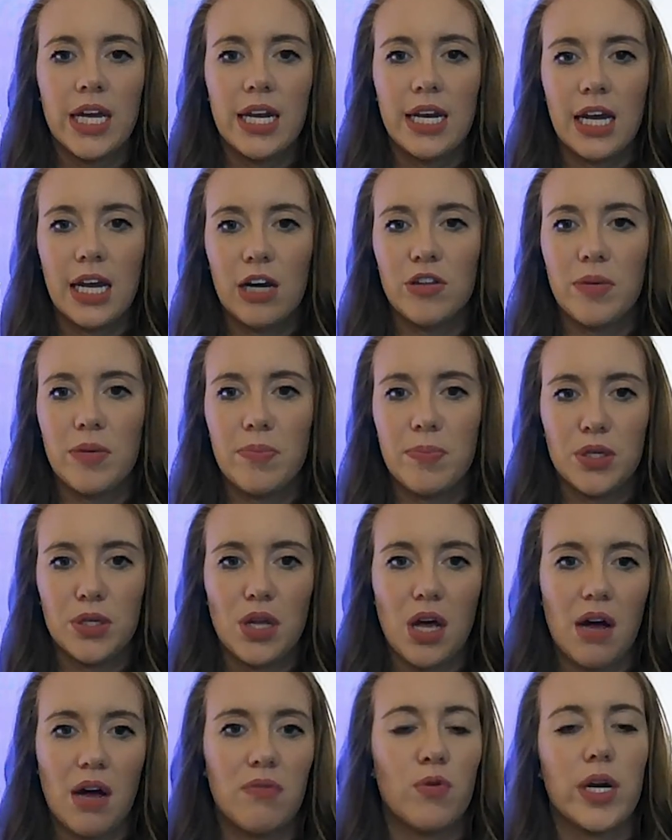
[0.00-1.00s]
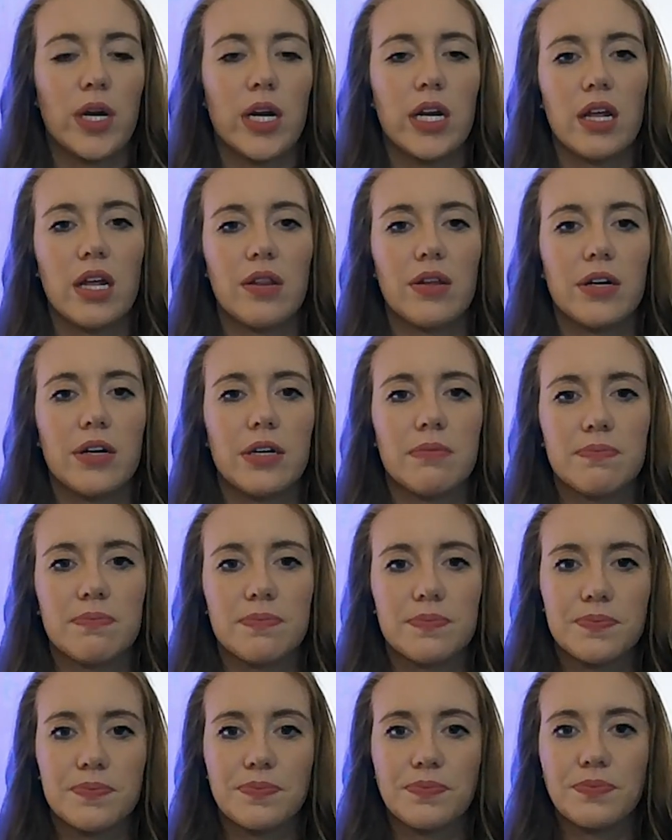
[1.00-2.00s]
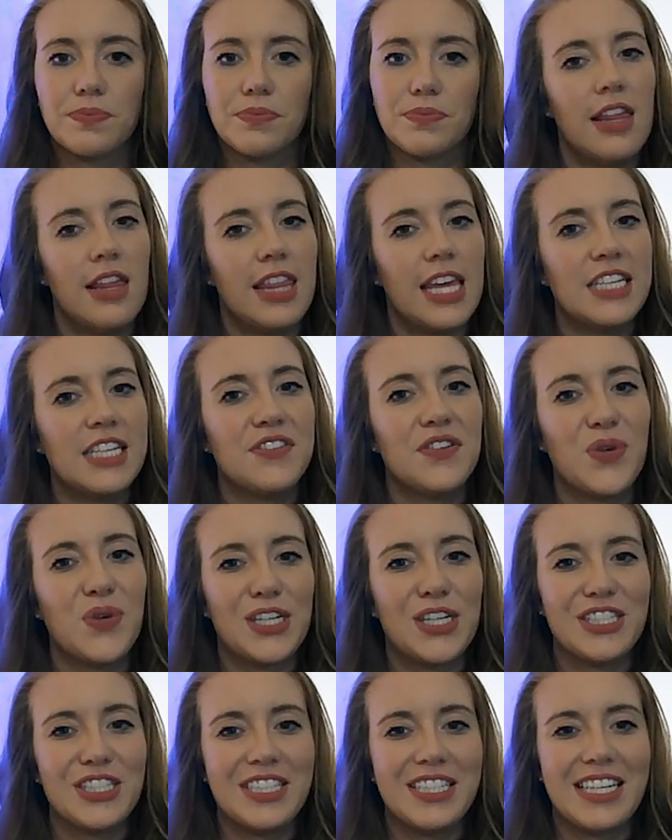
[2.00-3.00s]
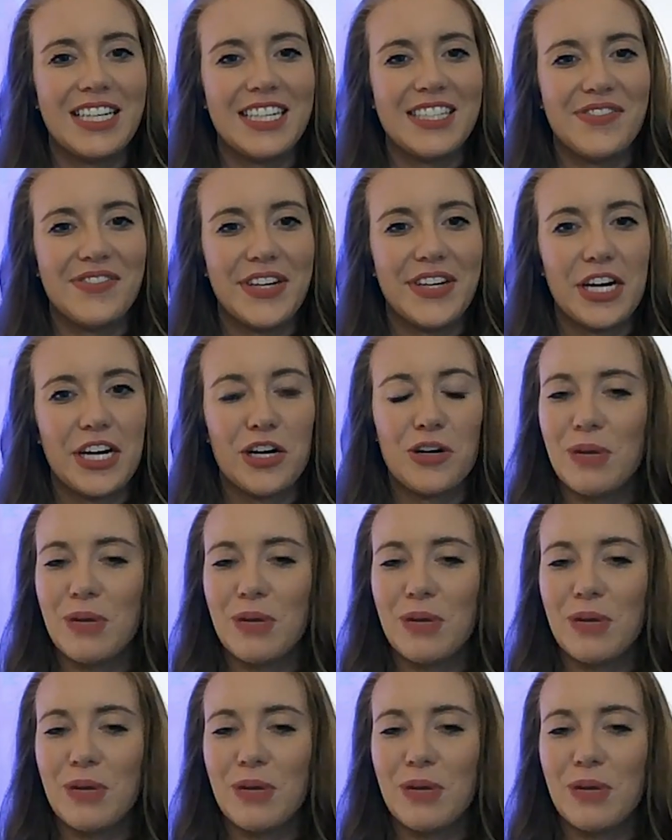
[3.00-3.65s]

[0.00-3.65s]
and how they build off one another. Thanks for watching today's video.